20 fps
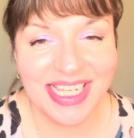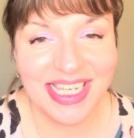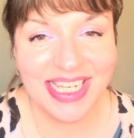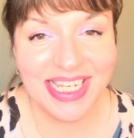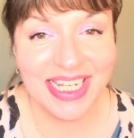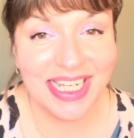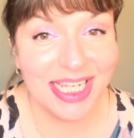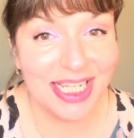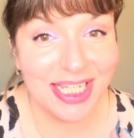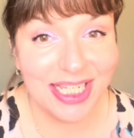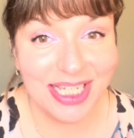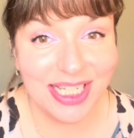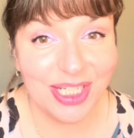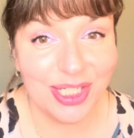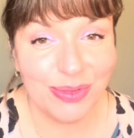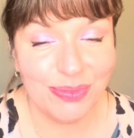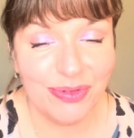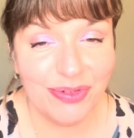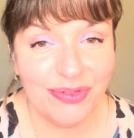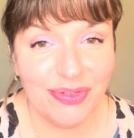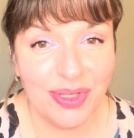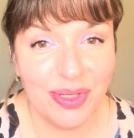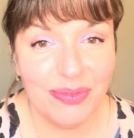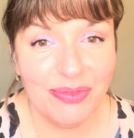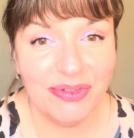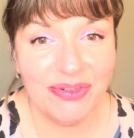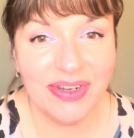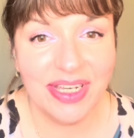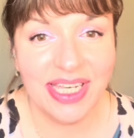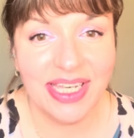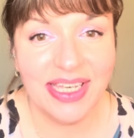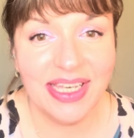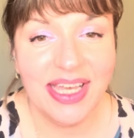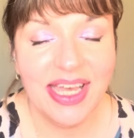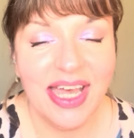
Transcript: in niche perfumery.